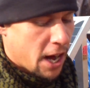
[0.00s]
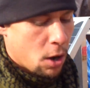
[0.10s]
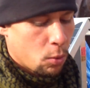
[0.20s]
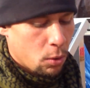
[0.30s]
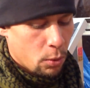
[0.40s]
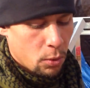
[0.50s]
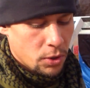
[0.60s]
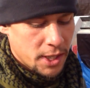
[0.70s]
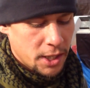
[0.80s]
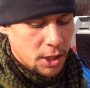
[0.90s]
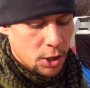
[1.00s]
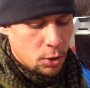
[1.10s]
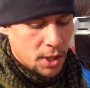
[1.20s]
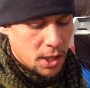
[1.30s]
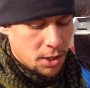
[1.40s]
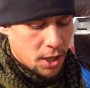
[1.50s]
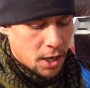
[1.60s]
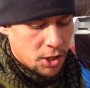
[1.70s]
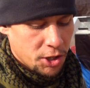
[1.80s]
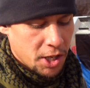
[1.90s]
For now, what we would intend to do is
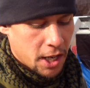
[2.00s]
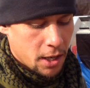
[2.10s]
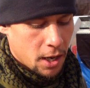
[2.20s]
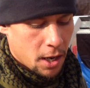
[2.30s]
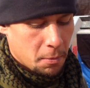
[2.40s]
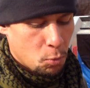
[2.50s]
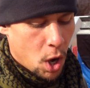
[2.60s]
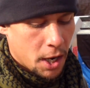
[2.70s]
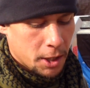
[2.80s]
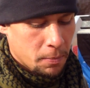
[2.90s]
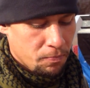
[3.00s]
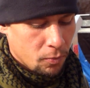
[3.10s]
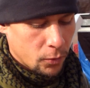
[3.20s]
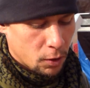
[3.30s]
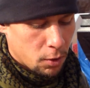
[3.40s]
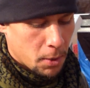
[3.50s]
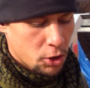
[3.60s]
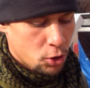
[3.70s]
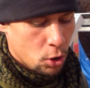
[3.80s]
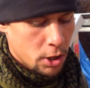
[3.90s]
just take water from
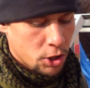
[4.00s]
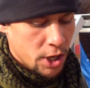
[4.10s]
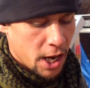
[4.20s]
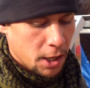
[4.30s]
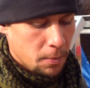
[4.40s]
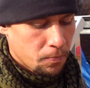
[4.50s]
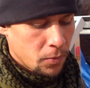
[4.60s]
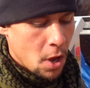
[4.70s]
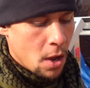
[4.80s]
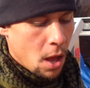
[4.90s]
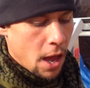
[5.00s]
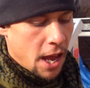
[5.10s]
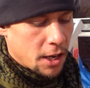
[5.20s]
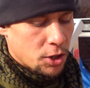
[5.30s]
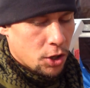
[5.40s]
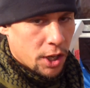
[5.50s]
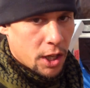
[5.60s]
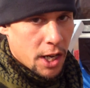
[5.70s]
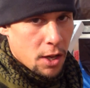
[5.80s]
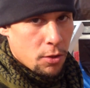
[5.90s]
our storage tank and
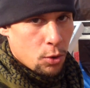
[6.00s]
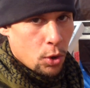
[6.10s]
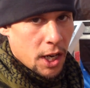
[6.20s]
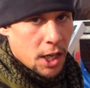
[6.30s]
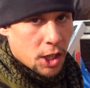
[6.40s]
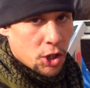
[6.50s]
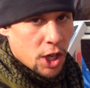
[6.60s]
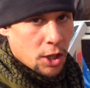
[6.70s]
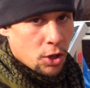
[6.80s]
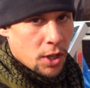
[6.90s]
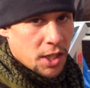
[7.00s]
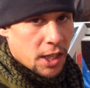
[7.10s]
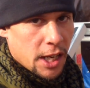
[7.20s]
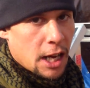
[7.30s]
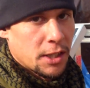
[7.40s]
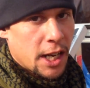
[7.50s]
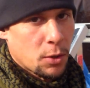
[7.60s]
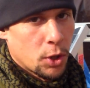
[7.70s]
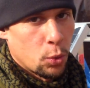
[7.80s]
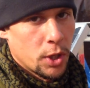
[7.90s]
circulate it through a heat exchanger that's in
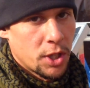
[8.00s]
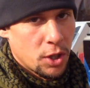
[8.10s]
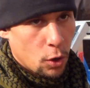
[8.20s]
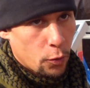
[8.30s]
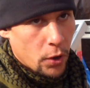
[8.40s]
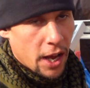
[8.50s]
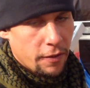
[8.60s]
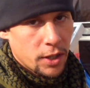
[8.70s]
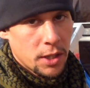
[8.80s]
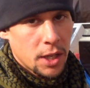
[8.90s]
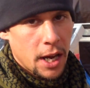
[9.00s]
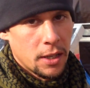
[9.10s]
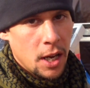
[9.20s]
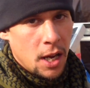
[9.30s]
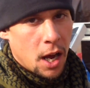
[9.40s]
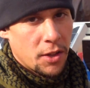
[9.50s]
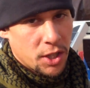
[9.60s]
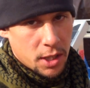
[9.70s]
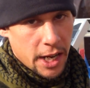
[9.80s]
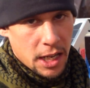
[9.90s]
contact with the wood stove we have inside.
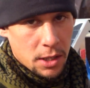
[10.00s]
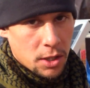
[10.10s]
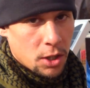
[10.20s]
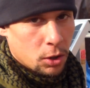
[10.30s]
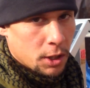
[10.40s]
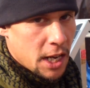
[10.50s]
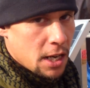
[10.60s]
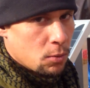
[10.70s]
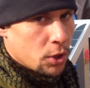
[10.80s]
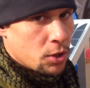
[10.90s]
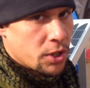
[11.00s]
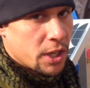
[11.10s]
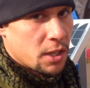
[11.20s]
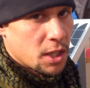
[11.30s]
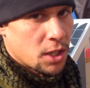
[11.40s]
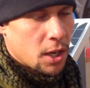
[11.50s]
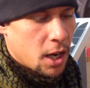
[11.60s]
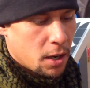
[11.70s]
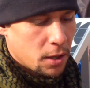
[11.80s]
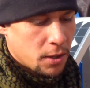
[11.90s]
This is latent solar heat. We'll use it in its
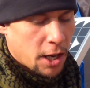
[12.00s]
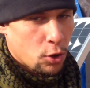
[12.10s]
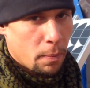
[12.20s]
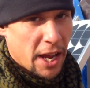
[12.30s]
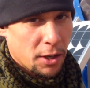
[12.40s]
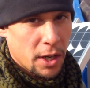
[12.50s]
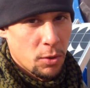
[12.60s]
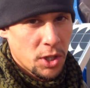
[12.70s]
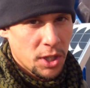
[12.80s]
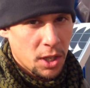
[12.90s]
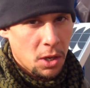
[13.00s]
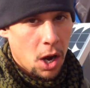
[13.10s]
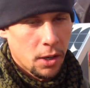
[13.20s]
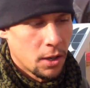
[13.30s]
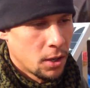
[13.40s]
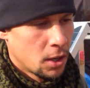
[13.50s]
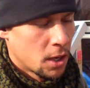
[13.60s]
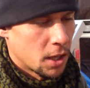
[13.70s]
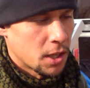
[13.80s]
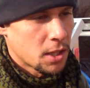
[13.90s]
natural battery, which is a log
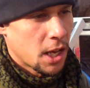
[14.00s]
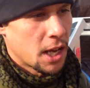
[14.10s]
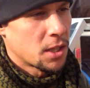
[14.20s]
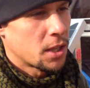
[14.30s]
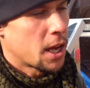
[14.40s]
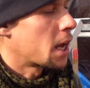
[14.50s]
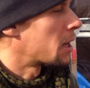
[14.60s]
in this case,